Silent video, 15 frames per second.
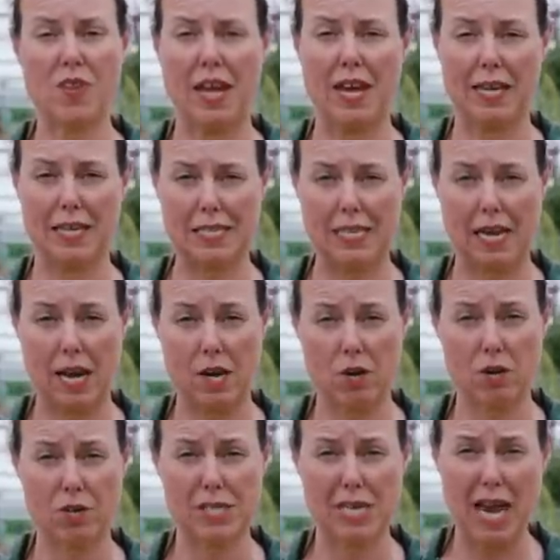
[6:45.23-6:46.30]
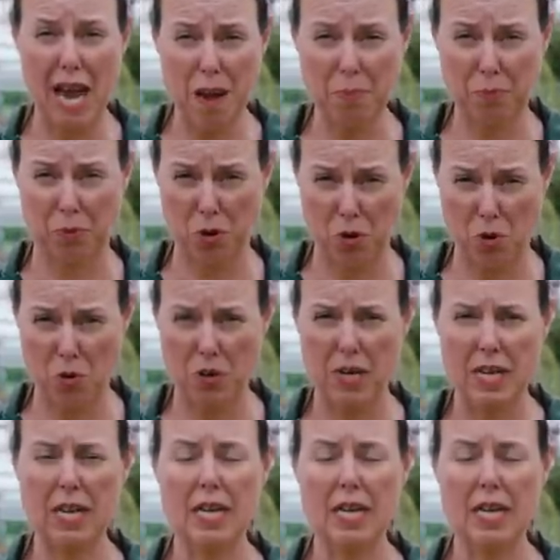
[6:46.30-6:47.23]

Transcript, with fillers: that entire taproot